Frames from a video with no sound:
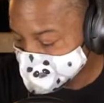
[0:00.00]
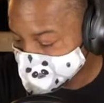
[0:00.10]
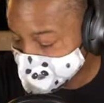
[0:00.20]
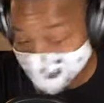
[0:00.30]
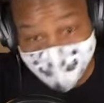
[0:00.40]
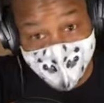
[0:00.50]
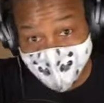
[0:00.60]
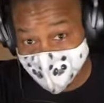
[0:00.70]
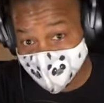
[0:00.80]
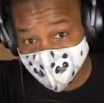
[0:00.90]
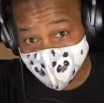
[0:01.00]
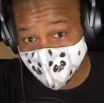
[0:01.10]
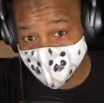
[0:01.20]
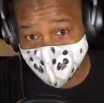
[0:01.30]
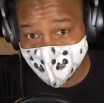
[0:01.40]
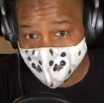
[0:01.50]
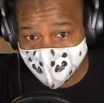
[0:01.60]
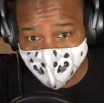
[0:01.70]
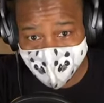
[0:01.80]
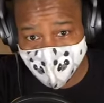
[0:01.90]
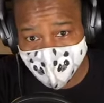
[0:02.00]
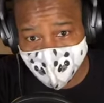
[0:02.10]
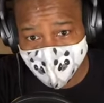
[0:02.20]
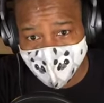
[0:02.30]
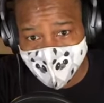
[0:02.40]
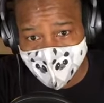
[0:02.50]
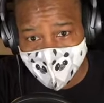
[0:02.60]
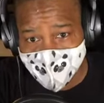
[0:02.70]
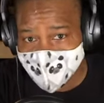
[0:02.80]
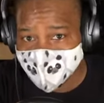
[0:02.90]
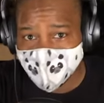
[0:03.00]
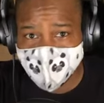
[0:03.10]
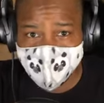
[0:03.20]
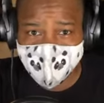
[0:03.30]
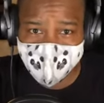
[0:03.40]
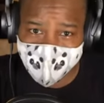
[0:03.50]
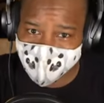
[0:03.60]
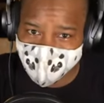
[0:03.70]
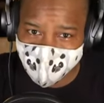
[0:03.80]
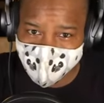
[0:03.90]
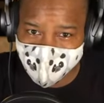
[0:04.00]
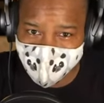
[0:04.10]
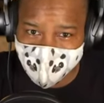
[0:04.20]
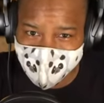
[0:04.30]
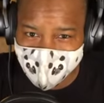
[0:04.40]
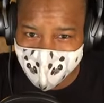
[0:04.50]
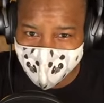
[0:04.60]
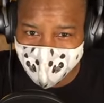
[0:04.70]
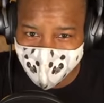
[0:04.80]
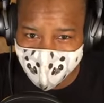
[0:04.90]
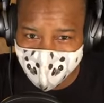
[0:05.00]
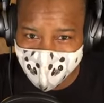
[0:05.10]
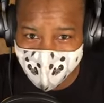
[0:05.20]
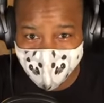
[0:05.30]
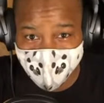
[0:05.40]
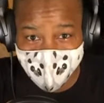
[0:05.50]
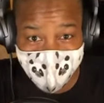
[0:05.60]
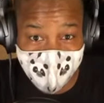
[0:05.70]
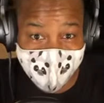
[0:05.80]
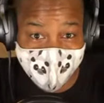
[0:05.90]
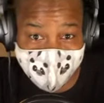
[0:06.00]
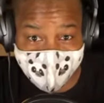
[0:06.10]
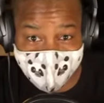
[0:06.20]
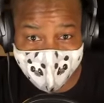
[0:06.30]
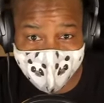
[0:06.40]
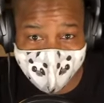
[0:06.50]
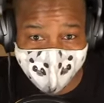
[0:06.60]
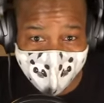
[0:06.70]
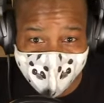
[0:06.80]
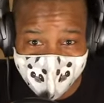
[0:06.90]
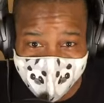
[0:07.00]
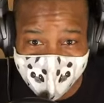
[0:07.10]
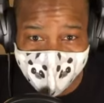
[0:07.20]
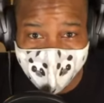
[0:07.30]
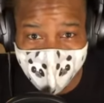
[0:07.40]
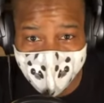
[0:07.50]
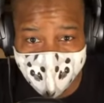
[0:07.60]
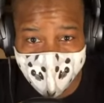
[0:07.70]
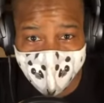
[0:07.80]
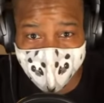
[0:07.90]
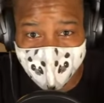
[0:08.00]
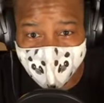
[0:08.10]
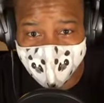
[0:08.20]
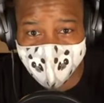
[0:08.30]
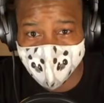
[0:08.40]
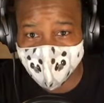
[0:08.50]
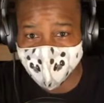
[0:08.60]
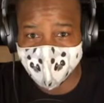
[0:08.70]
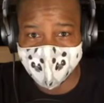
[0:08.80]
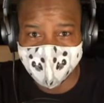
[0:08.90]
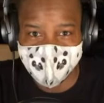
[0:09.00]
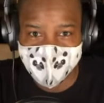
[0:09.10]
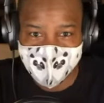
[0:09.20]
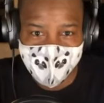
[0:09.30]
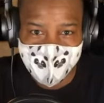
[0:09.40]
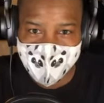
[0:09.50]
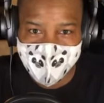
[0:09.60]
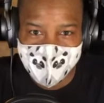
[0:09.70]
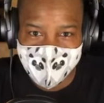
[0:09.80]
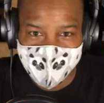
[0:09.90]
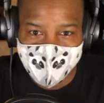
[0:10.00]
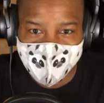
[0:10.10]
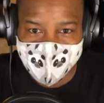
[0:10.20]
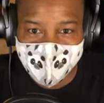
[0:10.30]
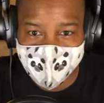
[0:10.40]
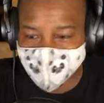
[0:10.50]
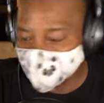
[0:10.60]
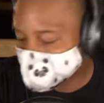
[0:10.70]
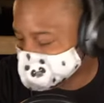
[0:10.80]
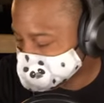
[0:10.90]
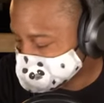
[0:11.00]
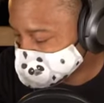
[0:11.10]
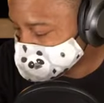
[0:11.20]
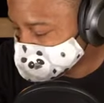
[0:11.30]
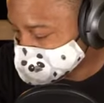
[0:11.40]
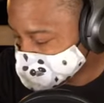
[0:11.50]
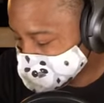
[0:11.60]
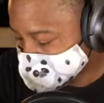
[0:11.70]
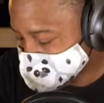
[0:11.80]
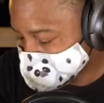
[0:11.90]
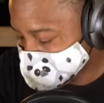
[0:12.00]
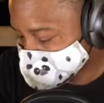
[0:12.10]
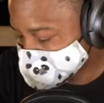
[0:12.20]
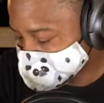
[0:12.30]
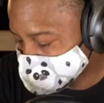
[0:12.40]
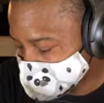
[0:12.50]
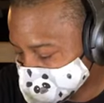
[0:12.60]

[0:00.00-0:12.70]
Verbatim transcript: But as I said before, guys, you know, it's always a pleasure to do these live streams. I was supposed to do one yesterday, but I really didn't. I did one for Facebook, which was silly because I